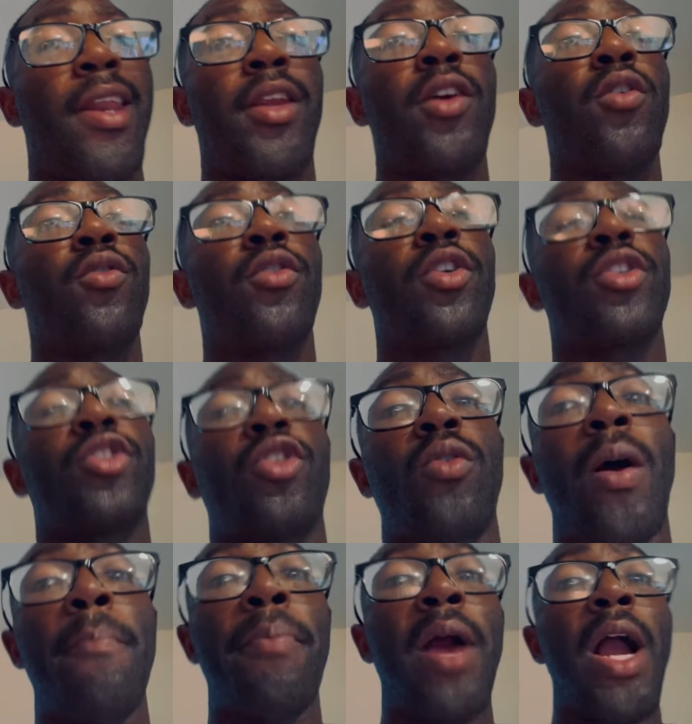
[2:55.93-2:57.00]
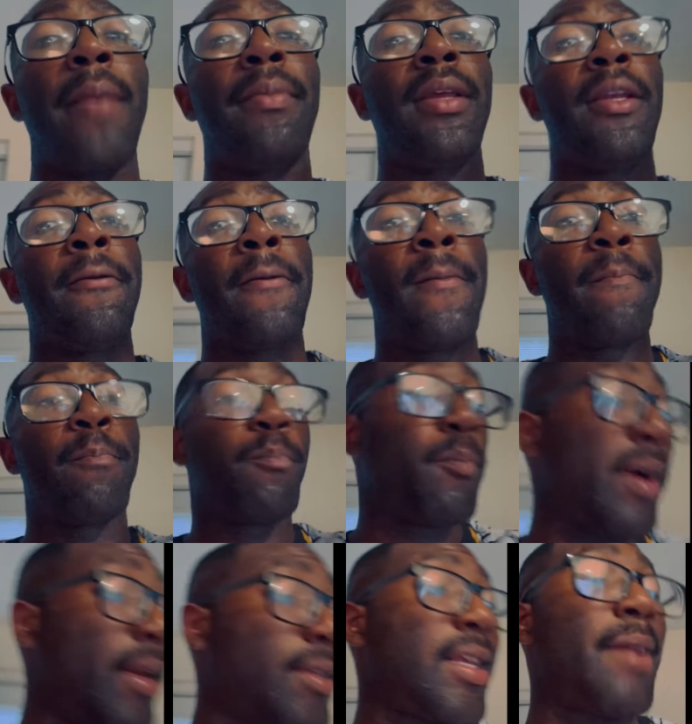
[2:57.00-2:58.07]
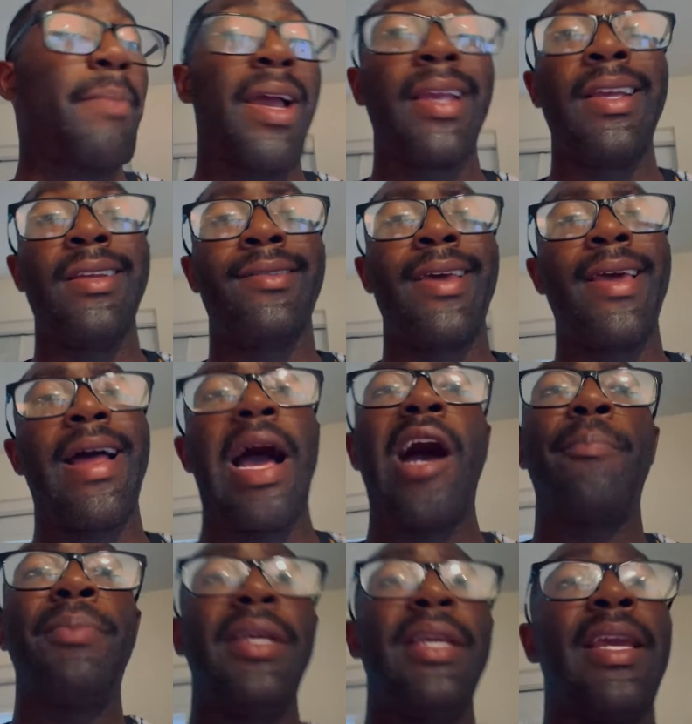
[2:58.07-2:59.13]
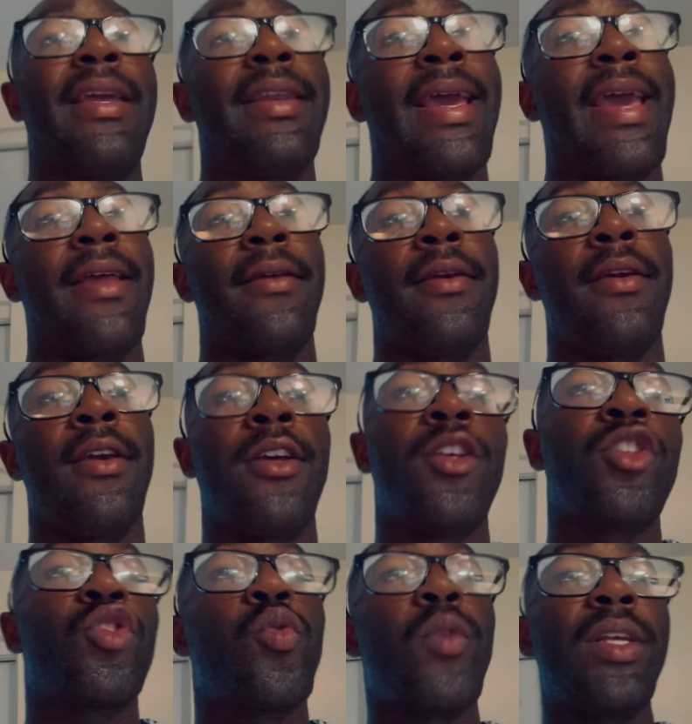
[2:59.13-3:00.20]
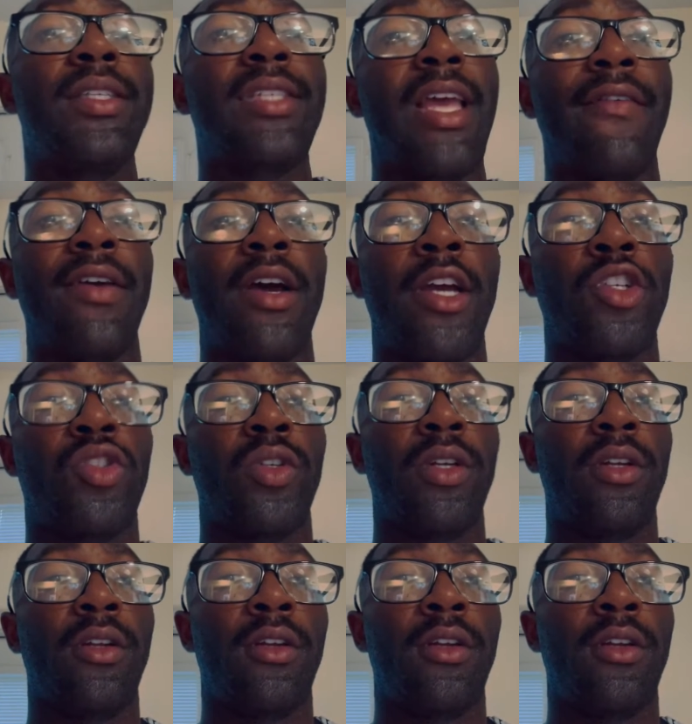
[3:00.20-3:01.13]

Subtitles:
a yogurt, so I'm probably, by the time I eat that, I'll be at that 2,700,